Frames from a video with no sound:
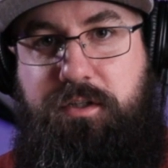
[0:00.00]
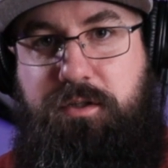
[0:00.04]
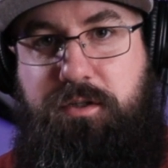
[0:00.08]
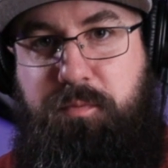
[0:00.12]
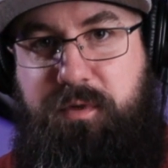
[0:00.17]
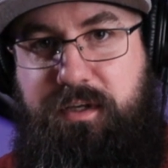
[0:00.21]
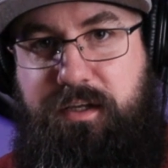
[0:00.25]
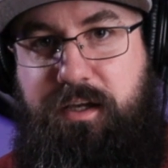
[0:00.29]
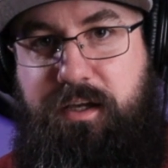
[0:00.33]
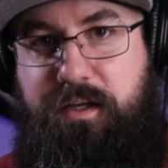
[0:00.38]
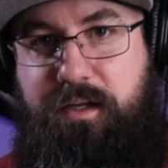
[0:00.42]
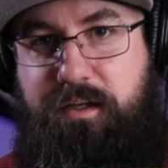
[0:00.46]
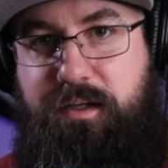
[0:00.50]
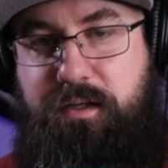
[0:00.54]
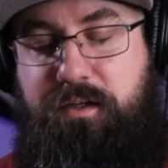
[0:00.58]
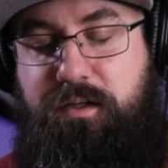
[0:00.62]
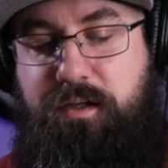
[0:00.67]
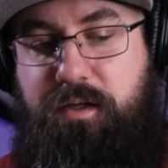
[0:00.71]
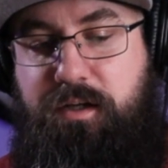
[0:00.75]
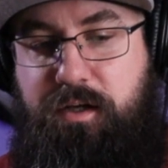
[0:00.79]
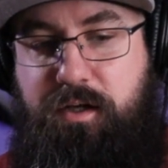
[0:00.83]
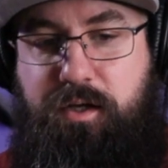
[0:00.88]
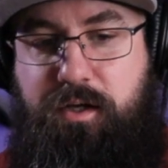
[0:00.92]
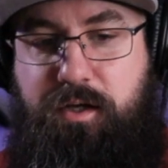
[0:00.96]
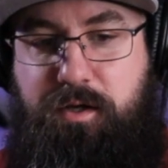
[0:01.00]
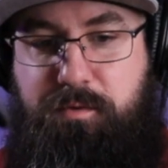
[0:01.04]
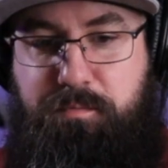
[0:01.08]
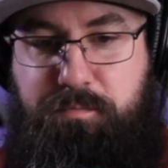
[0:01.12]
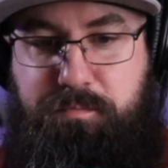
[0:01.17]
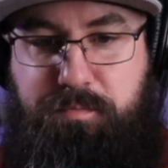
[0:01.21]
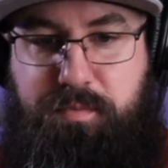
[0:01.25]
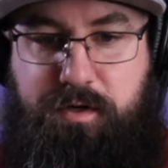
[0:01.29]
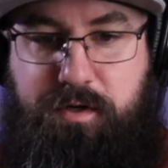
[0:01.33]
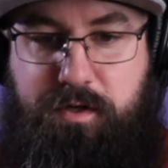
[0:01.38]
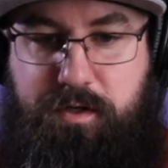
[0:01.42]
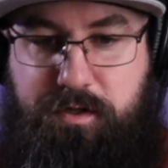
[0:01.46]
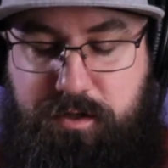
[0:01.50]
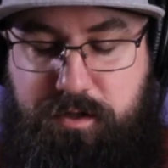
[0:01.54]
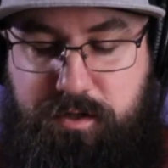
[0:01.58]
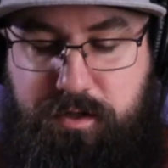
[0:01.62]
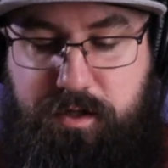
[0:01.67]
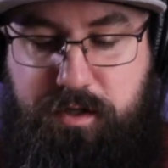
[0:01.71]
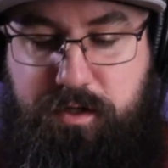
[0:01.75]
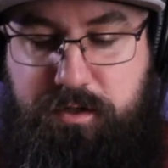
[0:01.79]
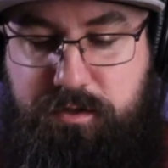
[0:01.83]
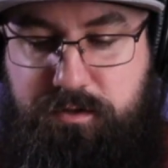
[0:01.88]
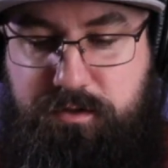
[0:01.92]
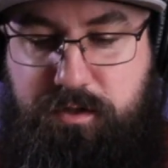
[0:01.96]
the beginning, but
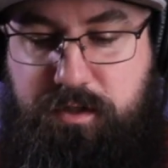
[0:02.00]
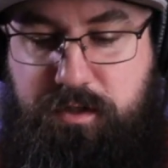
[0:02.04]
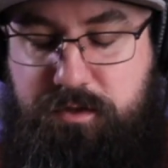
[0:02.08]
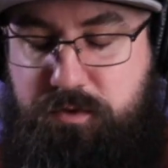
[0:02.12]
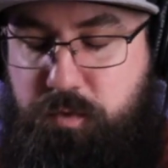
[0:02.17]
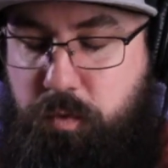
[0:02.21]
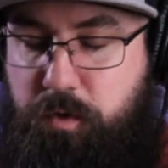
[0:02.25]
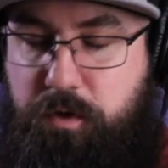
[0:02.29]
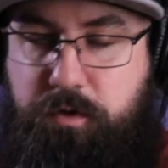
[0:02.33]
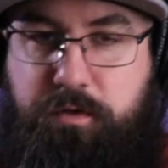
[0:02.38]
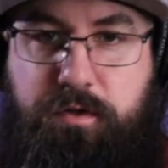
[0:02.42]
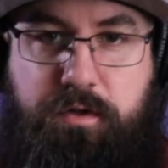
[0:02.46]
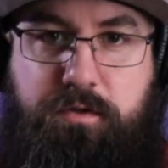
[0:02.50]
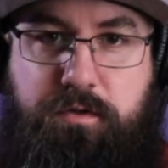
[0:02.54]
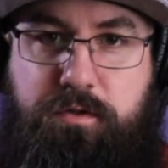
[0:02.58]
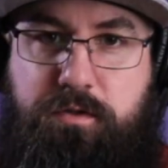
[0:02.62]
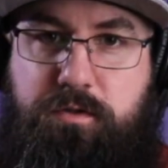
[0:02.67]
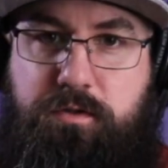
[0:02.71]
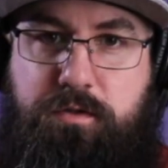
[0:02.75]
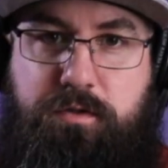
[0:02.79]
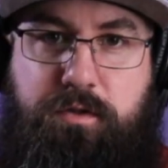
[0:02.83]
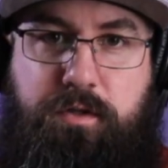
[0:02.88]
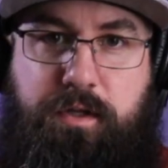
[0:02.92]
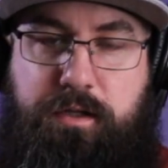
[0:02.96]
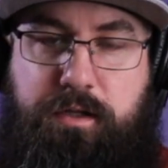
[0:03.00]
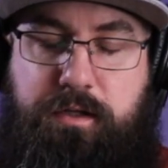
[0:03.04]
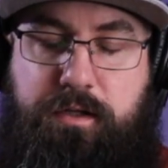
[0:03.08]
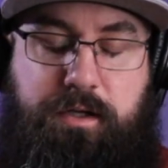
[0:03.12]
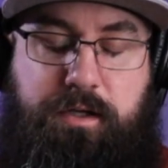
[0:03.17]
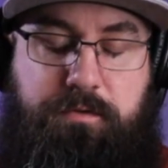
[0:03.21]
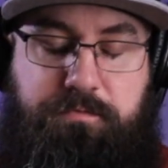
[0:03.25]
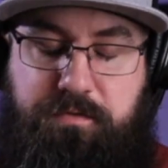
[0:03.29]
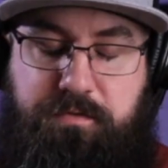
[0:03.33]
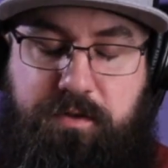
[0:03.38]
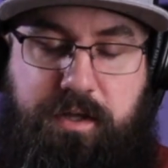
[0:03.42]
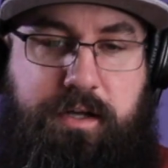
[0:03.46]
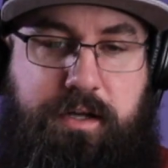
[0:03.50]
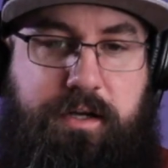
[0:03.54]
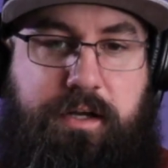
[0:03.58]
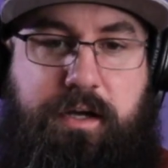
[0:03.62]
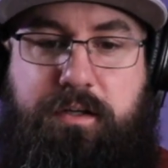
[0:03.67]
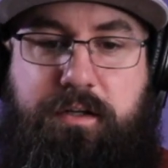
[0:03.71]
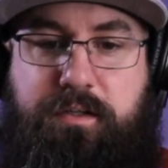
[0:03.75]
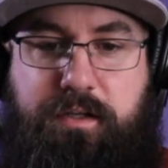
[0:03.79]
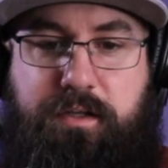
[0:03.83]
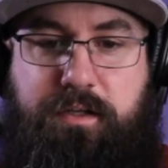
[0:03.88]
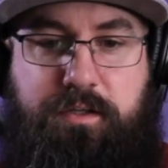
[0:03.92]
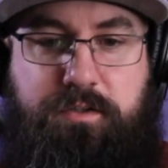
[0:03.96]
it's worth it. Like, it flat
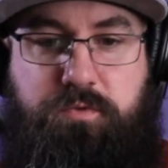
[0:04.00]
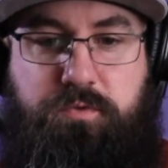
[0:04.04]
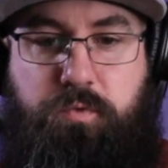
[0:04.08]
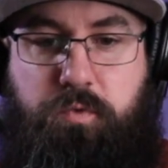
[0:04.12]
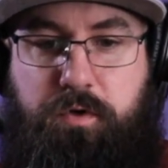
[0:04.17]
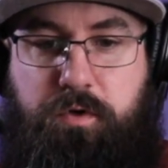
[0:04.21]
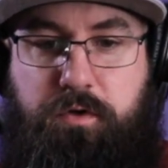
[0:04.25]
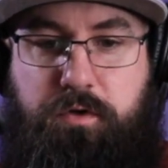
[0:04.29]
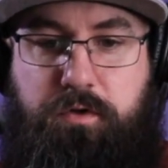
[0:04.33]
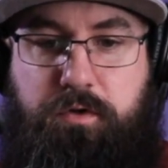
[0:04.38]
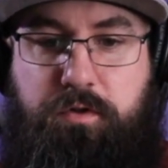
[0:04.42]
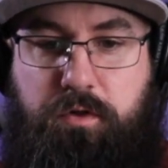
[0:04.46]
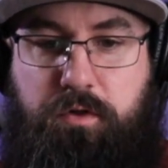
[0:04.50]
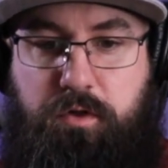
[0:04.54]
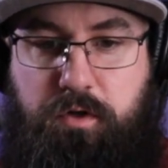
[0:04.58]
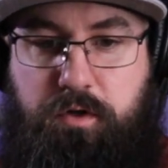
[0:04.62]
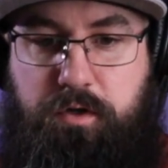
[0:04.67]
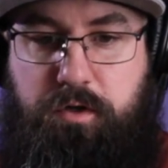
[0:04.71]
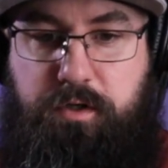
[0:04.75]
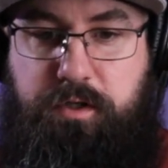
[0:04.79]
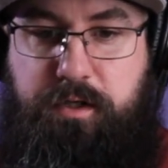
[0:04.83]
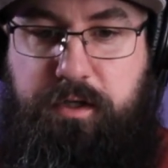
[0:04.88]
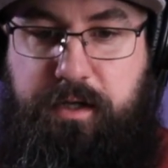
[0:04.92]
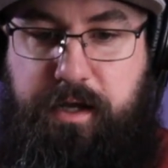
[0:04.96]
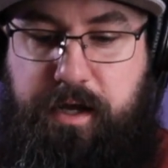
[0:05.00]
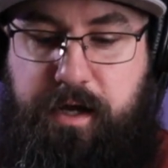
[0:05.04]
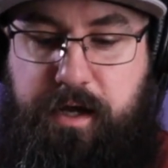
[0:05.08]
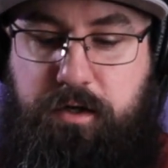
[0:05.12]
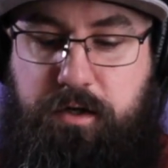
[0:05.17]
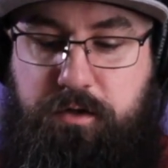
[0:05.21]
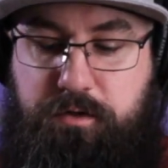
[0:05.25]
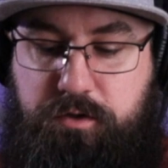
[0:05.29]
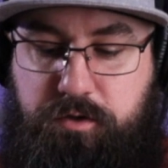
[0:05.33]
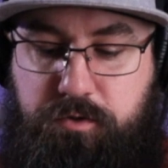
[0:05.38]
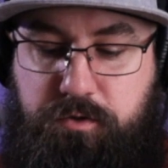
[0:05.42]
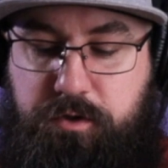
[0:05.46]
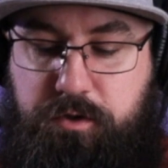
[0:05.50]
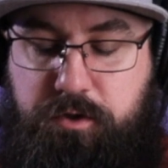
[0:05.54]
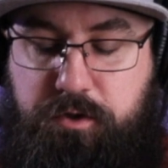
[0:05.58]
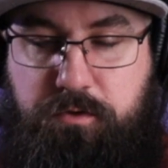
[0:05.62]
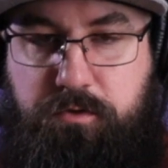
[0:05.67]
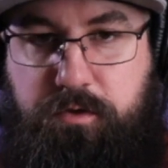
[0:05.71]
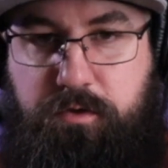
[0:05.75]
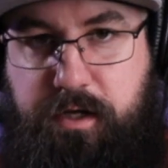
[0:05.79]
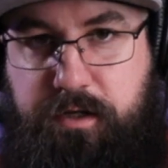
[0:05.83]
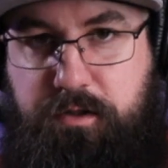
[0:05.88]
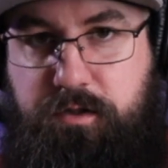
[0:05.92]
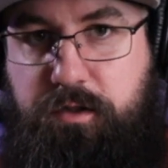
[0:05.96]
out is worth learning how to do it
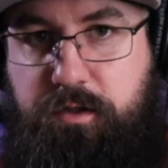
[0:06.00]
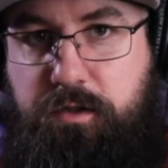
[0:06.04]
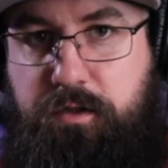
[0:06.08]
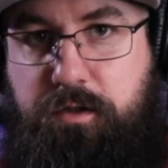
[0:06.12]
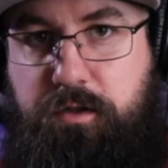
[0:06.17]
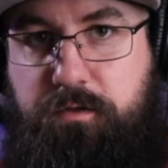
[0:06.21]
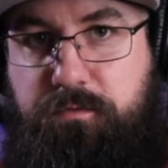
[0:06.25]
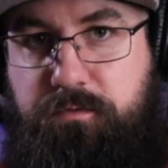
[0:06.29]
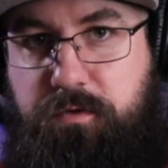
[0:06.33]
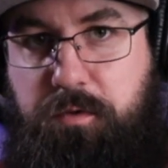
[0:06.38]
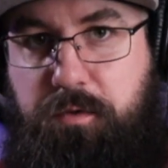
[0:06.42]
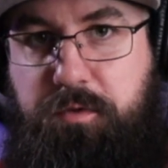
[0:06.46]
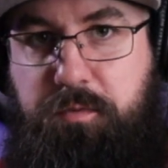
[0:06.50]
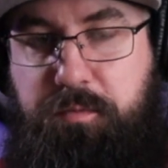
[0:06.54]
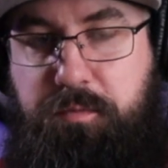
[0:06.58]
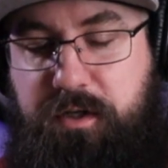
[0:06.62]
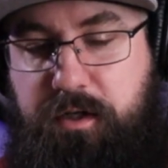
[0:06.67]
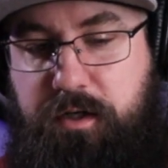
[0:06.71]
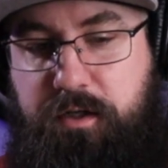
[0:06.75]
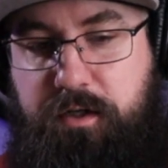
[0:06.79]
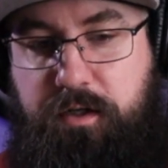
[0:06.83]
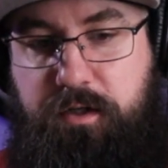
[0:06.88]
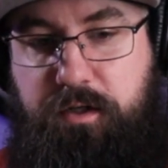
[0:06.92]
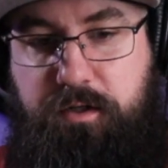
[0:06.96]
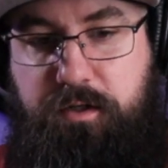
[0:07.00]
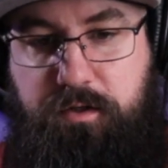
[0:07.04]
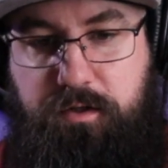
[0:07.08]
correctly from the beginning.